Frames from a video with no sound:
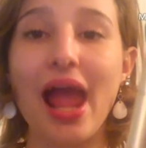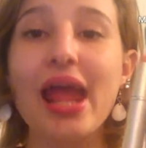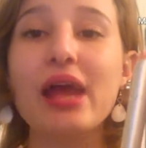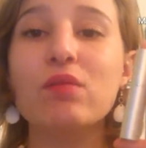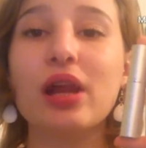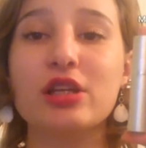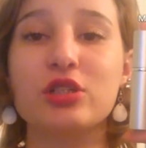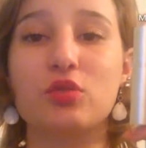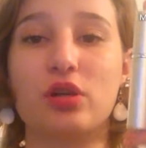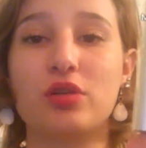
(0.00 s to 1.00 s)
and what i
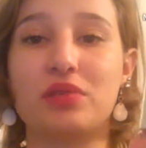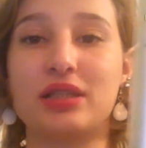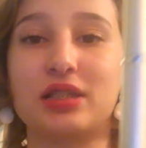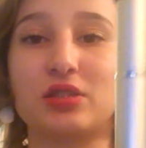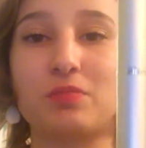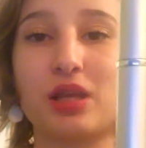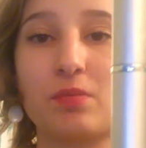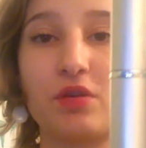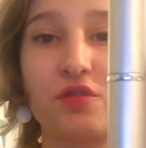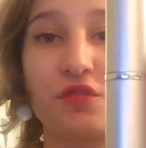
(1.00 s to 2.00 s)
just ordered was this
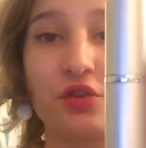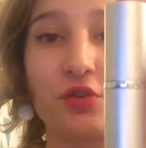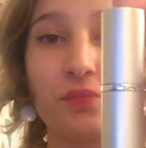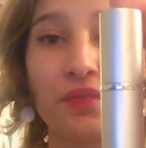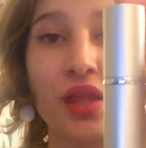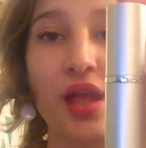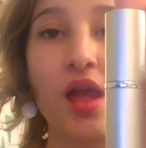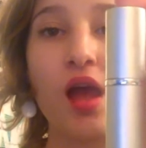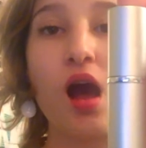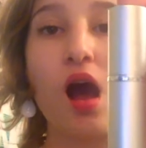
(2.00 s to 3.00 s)
mini perfume
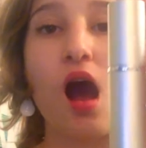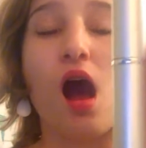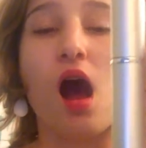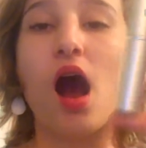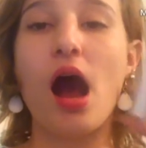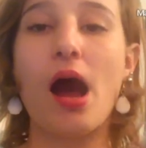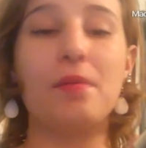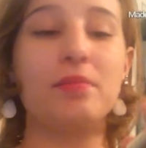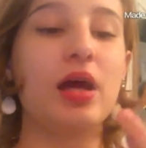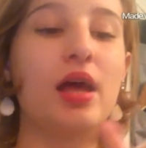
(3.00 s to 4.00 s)

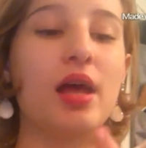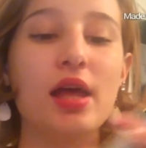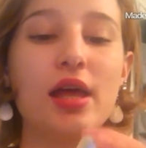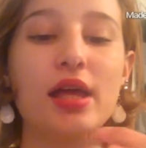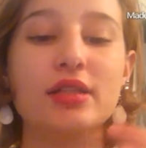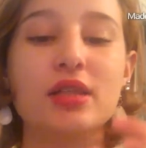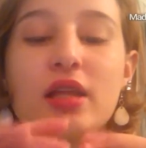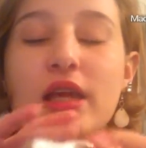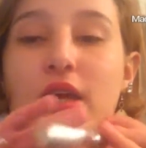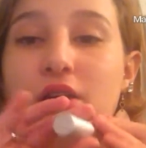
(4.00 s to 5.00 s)
um it's
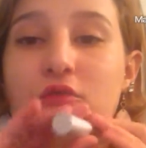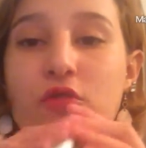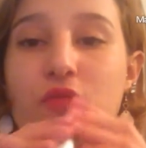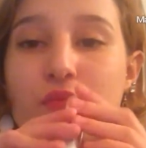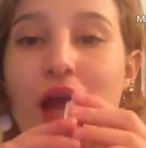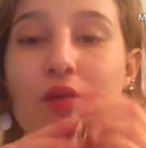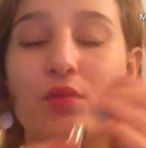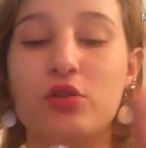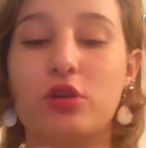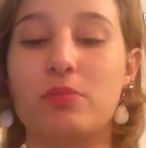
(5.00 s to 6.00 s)
not like a the kind
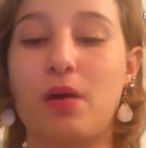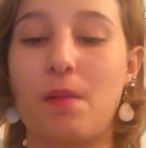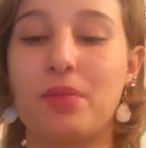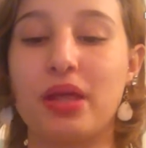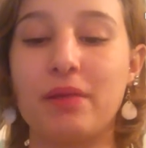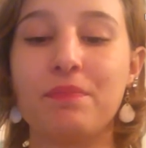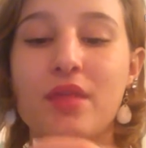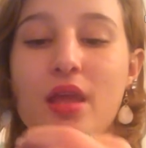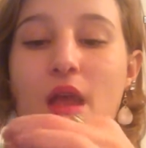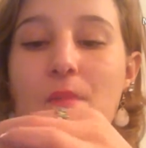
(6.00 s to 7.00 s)
where you can pump it
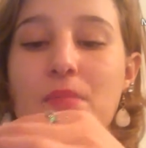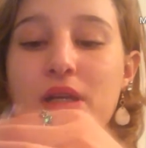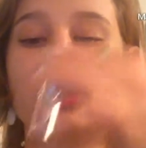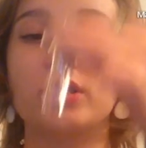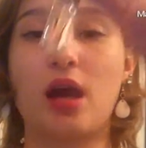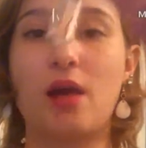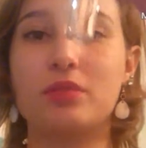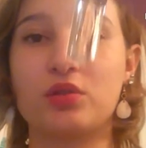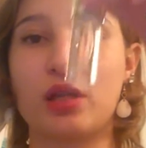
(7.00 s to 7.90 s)
but it just comes